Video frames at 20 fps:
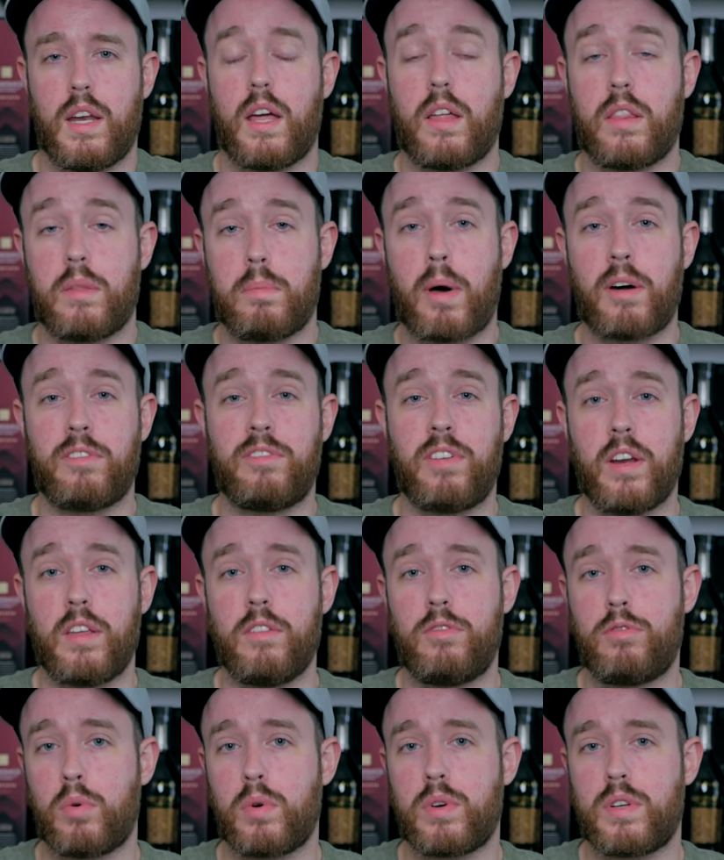Now, the
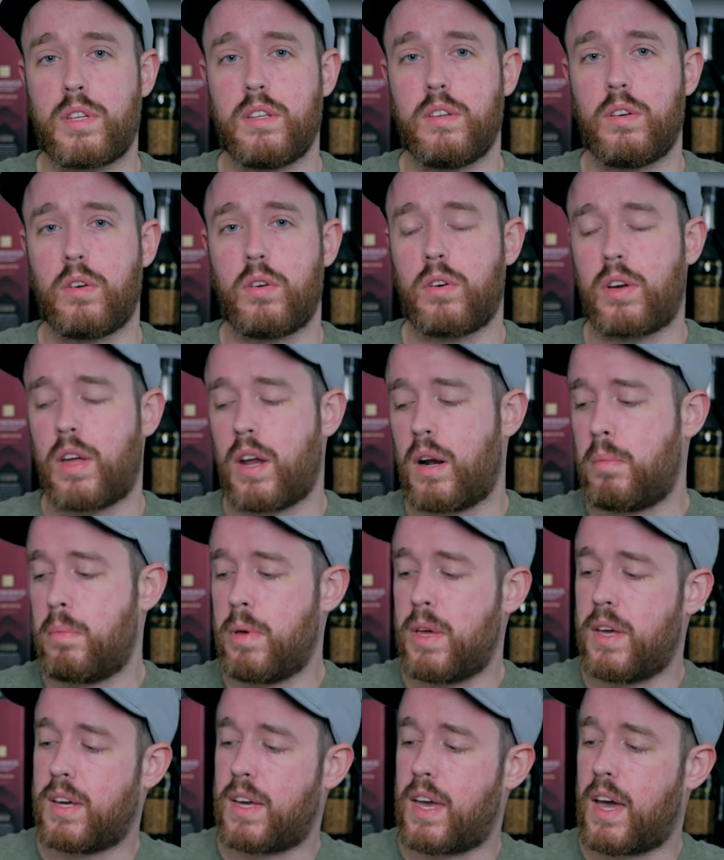Balvenie 14-year-old
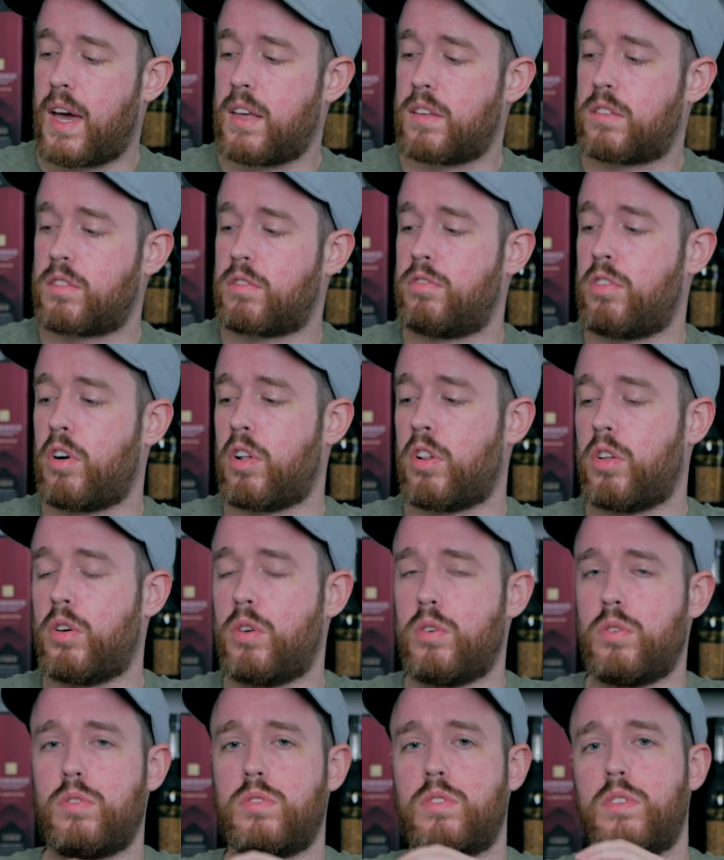Caribbean cask
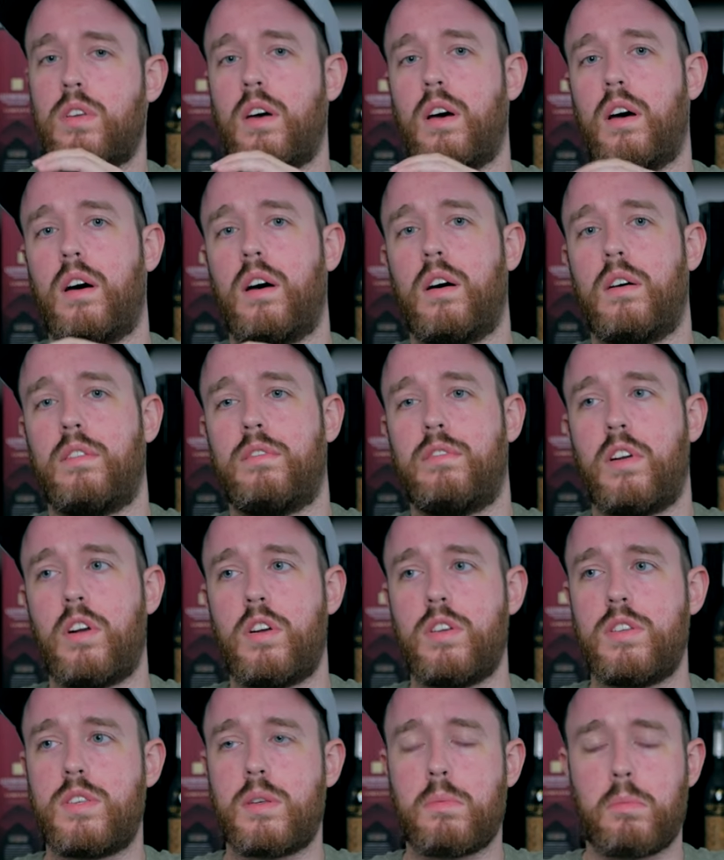follows a
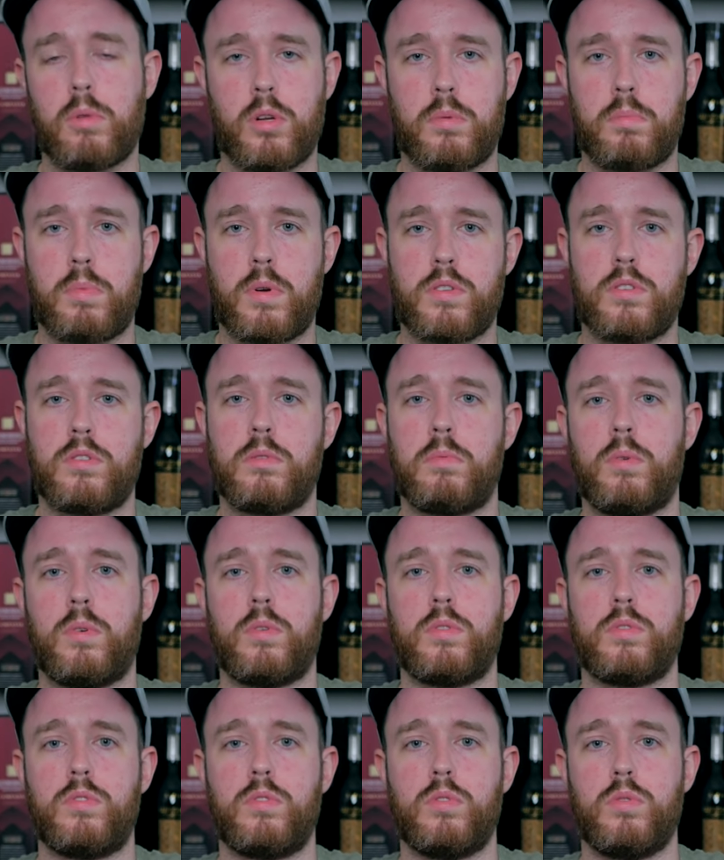very similar
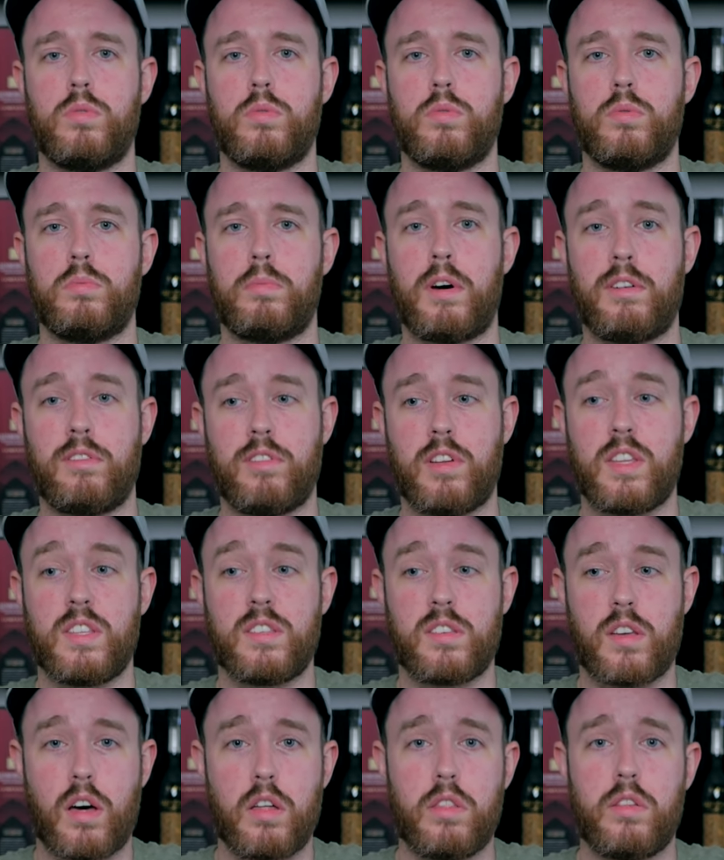principle to
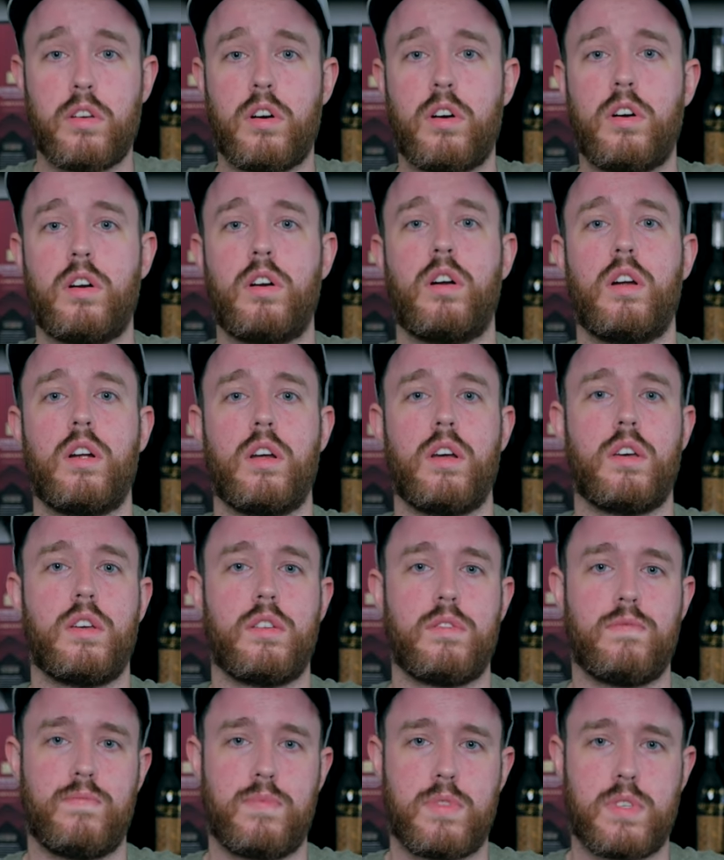Balvenie's other
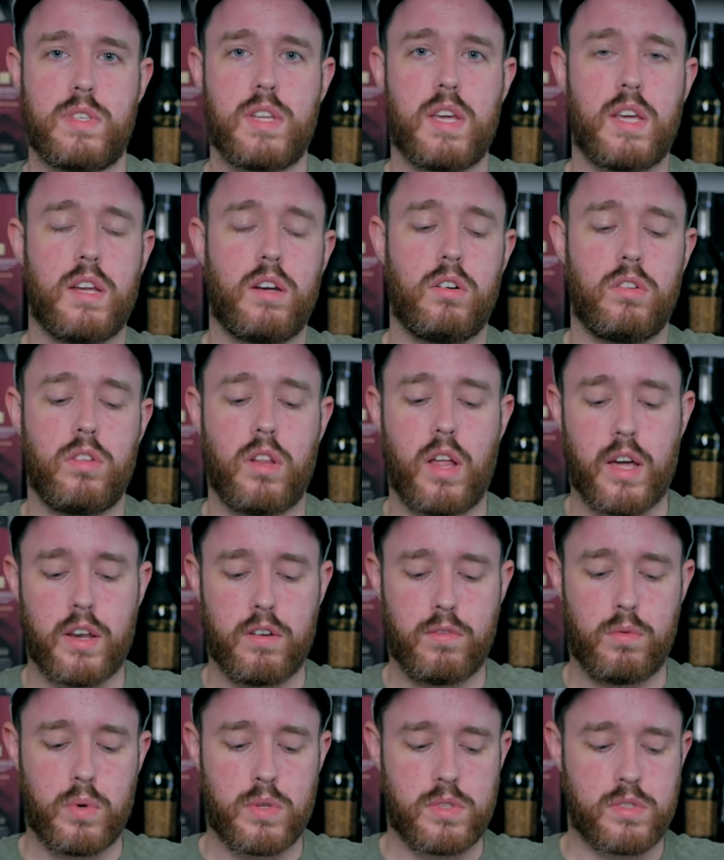standard line
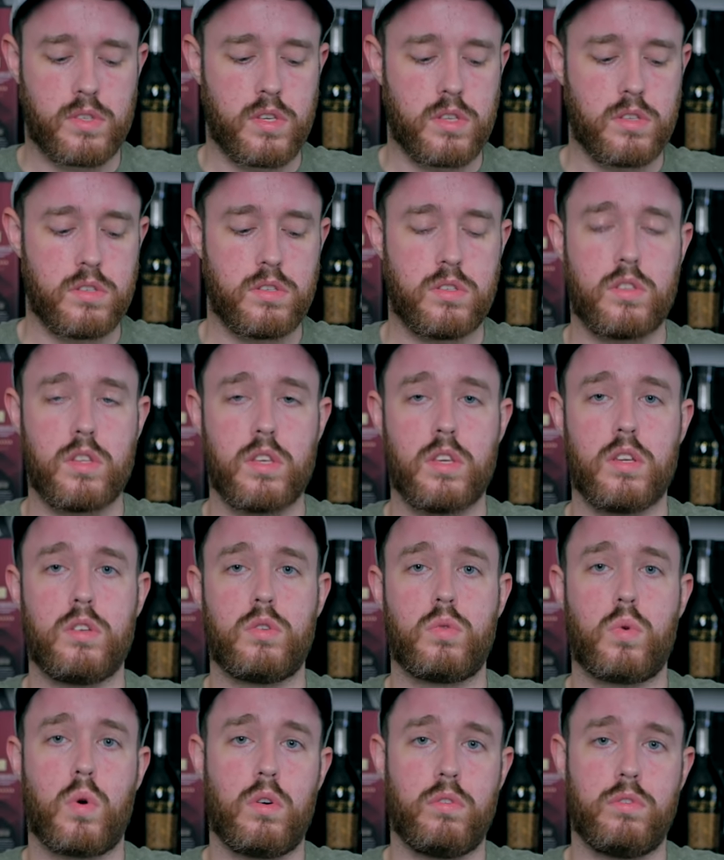of whiskies: the
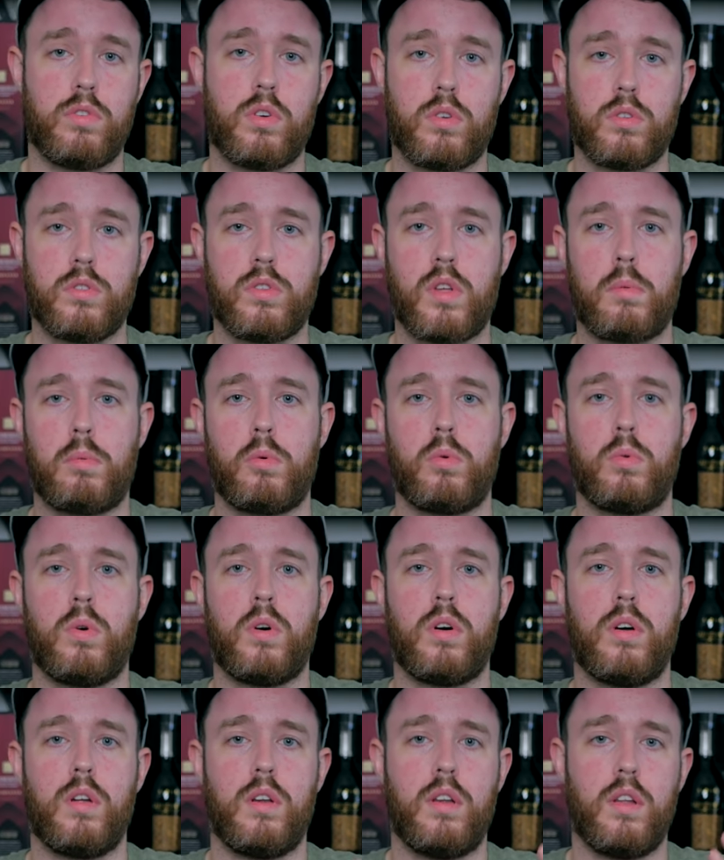12-year-old double
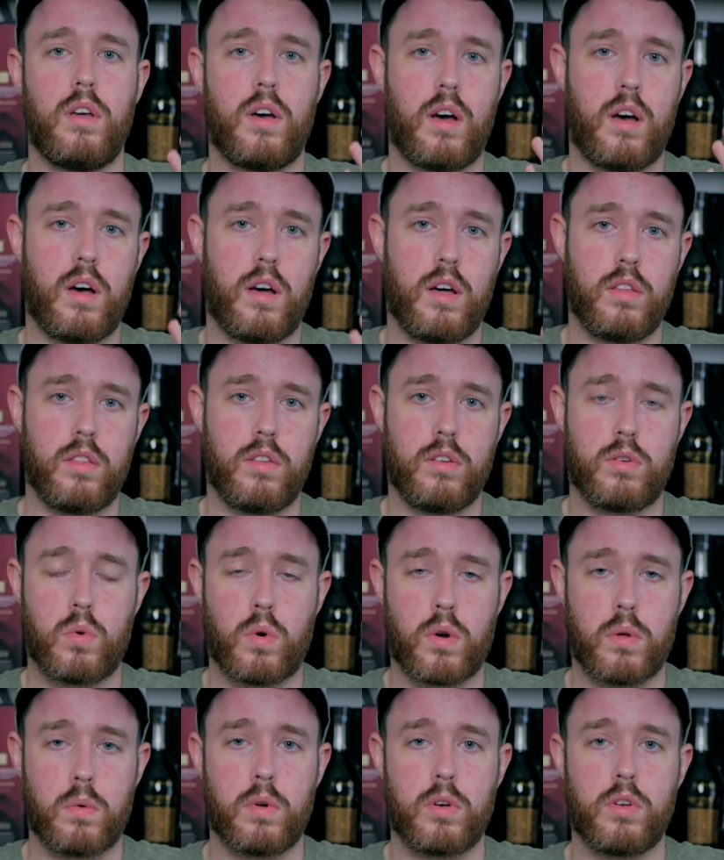wood, uh, the
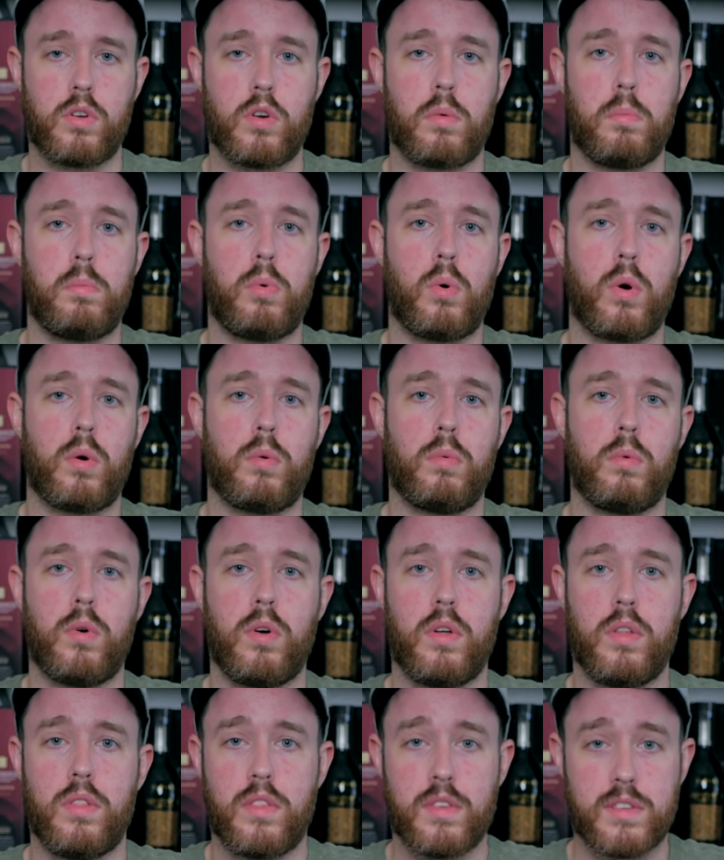21-year-old port
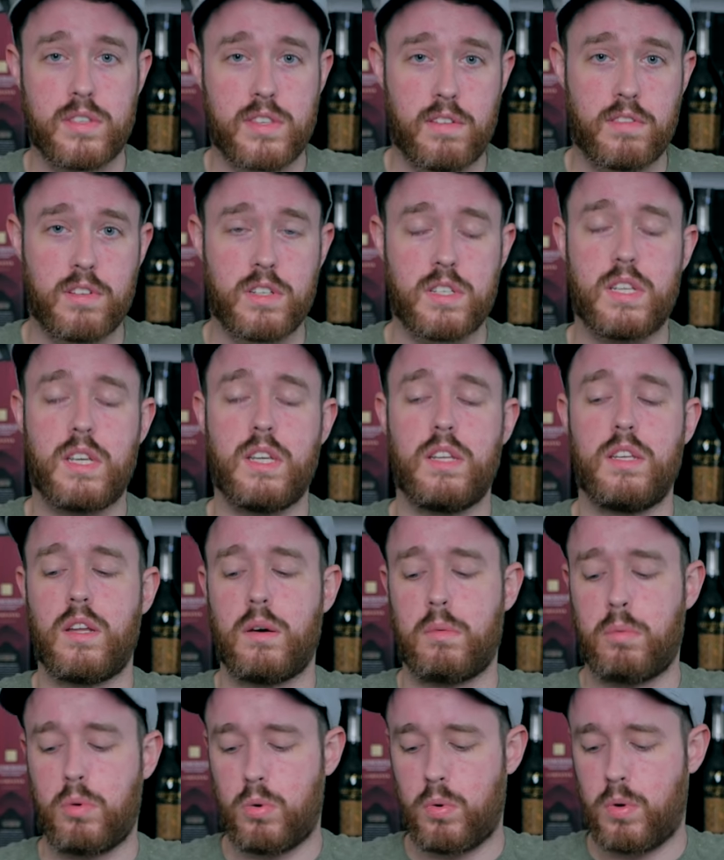wood, the 17
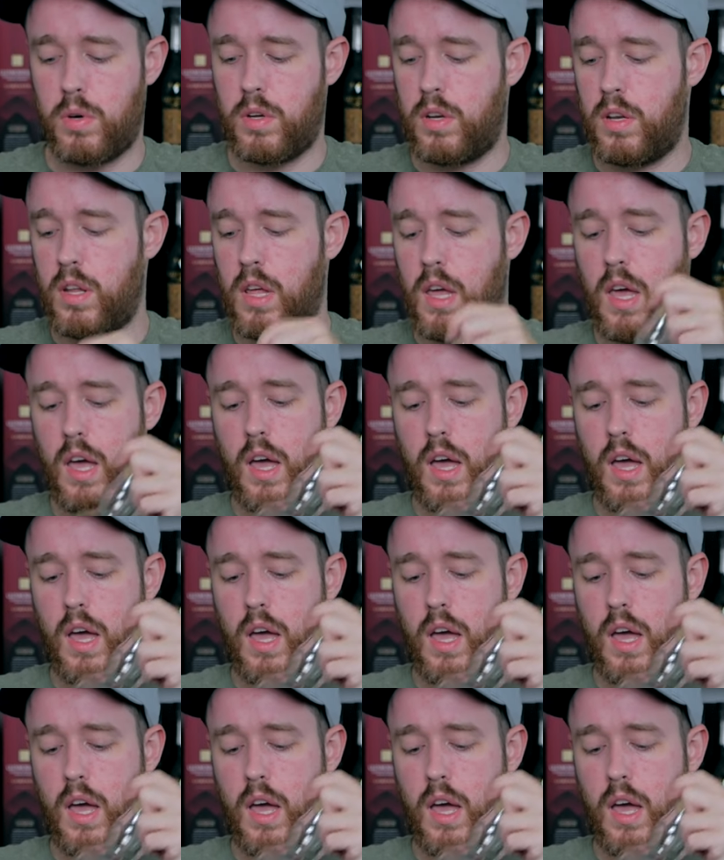double wood,